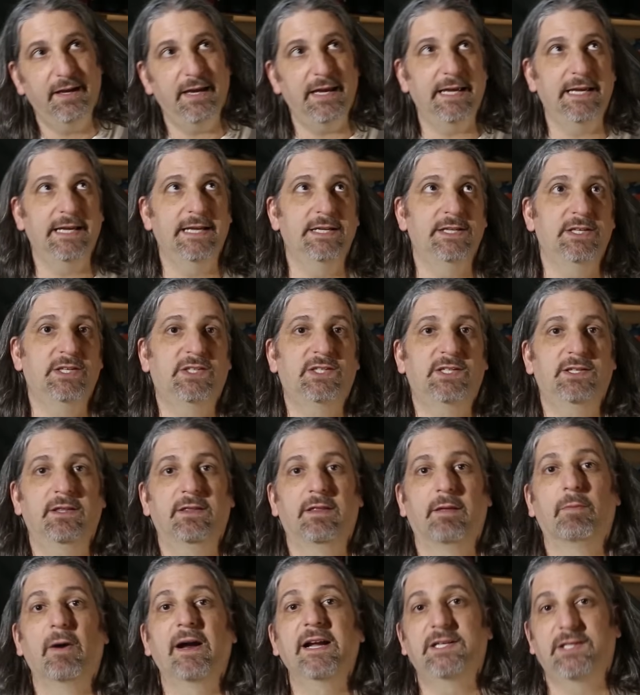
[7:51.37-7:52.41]
is
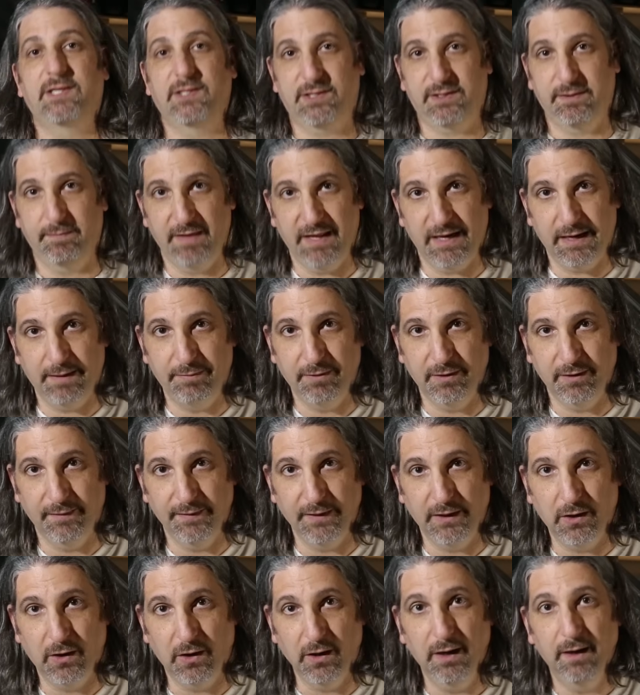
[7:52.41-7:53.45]
the brake system that I put on
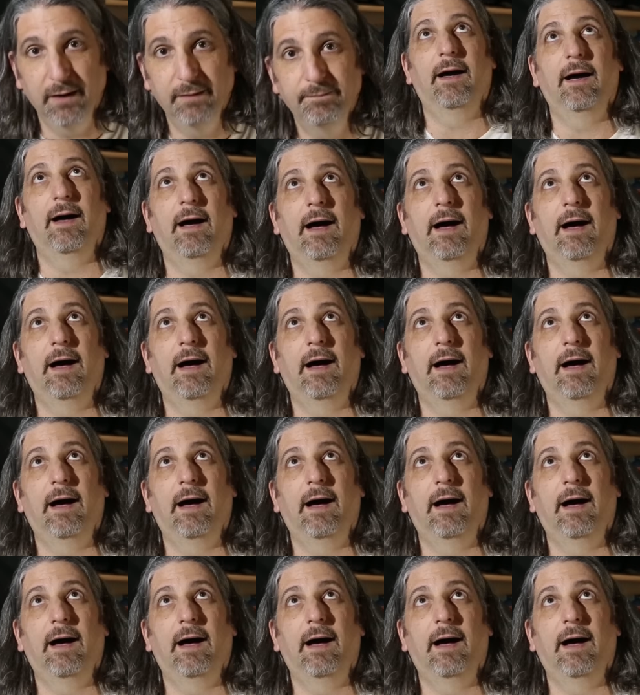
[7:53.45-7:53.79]
the car.